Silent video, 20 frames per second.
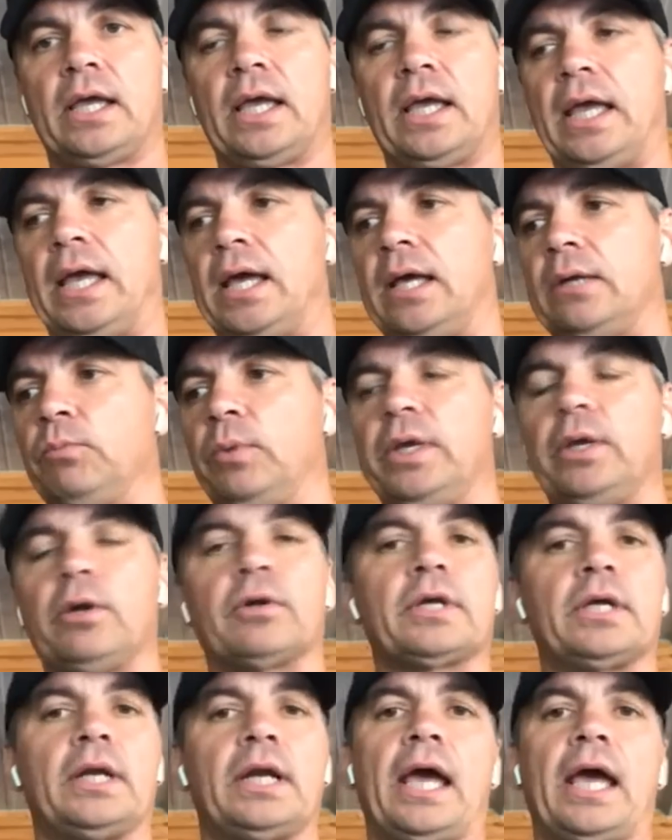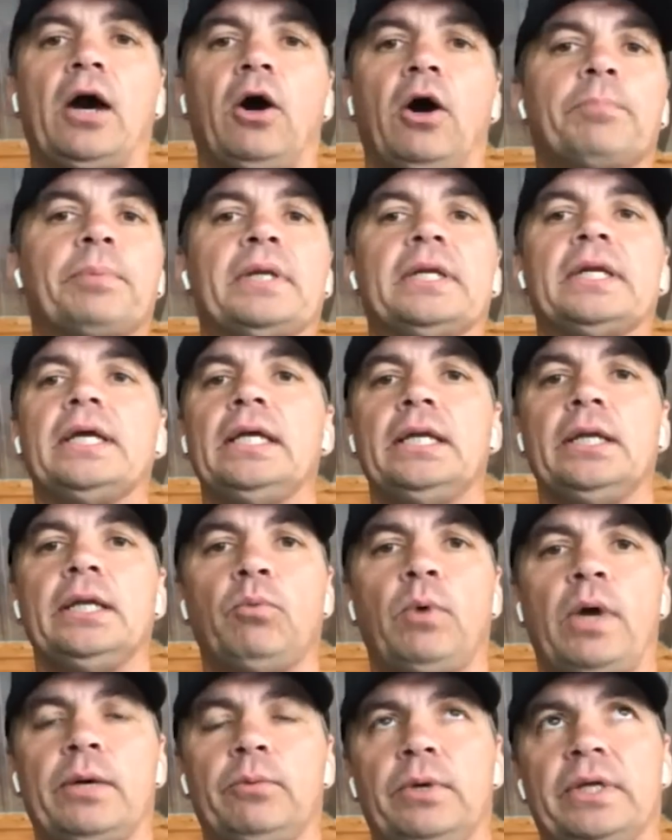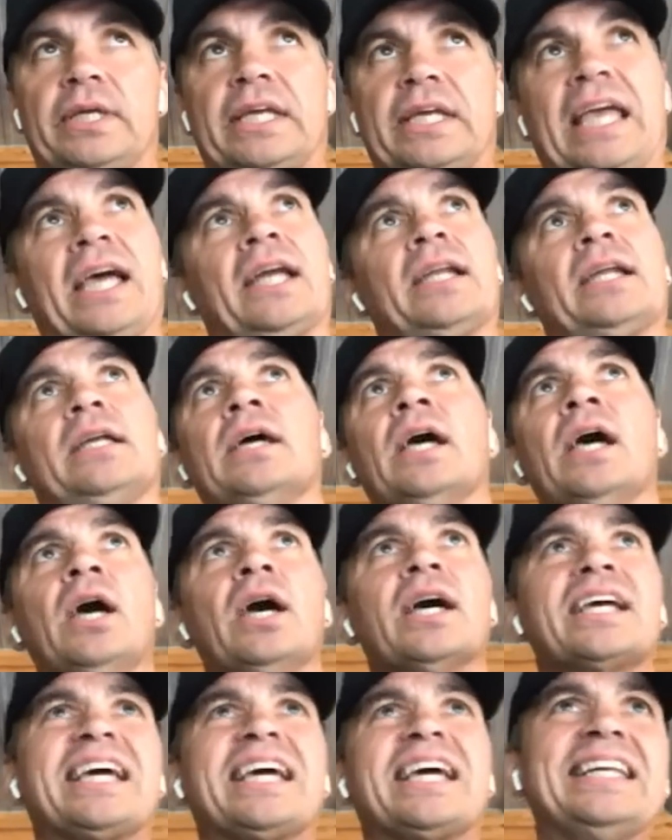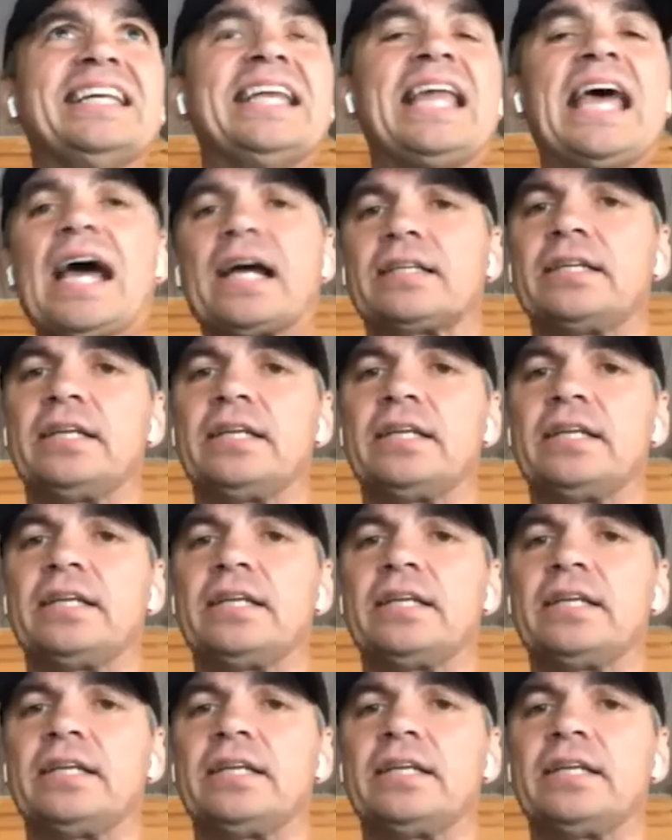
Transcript: And we are going to help in any way we can and connect.